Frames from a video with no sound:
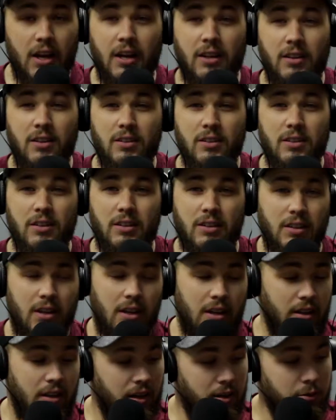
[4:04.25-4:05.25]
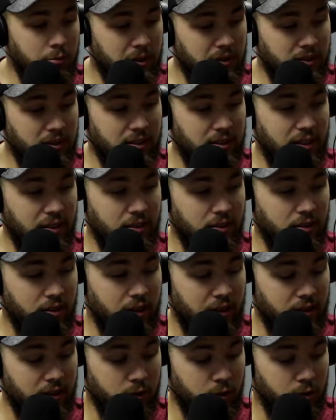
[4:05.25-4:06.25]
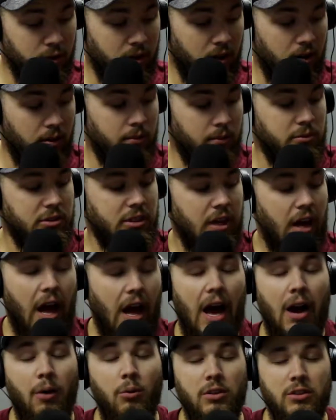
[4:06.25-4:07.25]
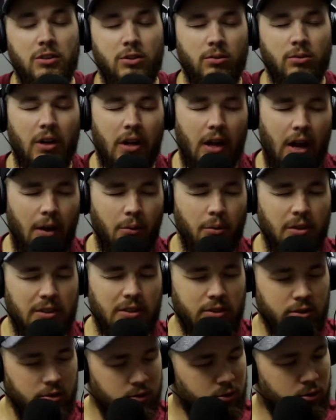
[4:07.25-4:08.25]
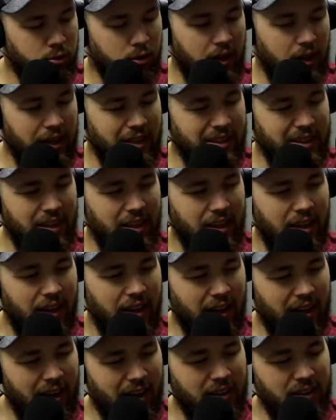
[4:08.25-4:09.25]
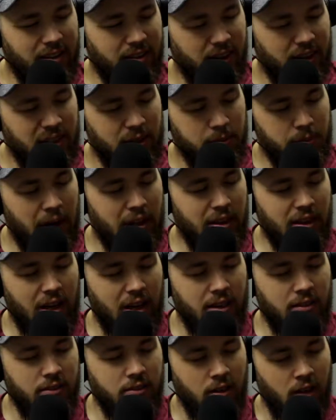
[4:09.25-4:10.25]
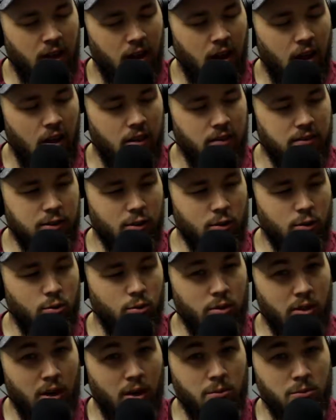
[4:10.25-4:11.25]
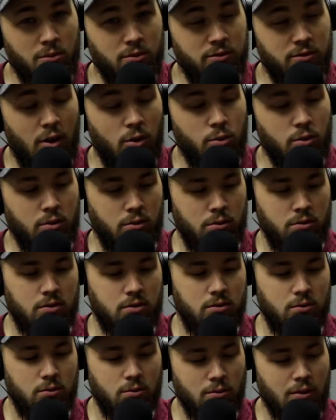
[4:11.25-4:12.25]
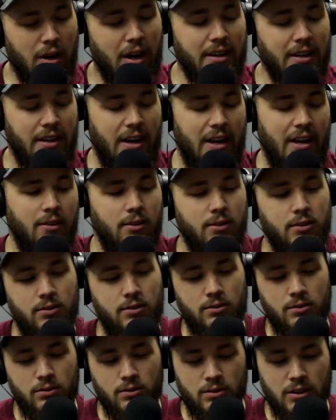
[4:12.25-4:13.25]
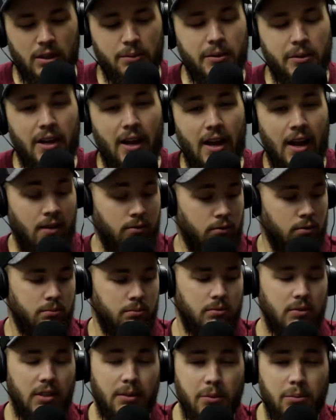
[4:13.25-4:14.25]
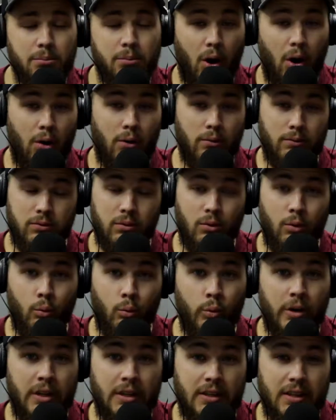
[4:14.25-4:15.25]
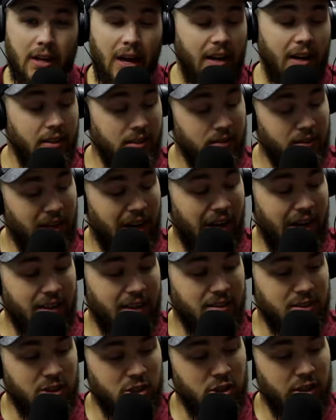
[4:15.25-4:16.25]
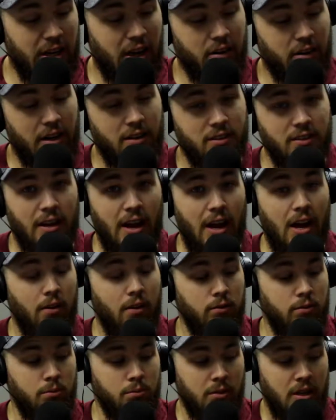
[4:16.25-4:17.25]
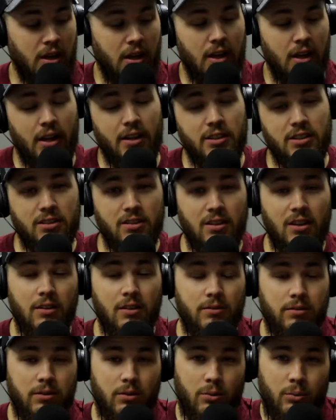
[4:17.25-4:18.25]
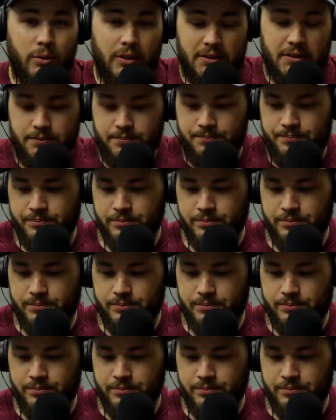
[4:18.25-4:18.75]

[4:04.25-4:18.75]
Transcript: And everybody says I look like Luke Combs. I would trade anything in my life for Luke Combs' vocals right now. Let me have them. Let me borrow them for a week. I could shout out an album. I just need them for a week.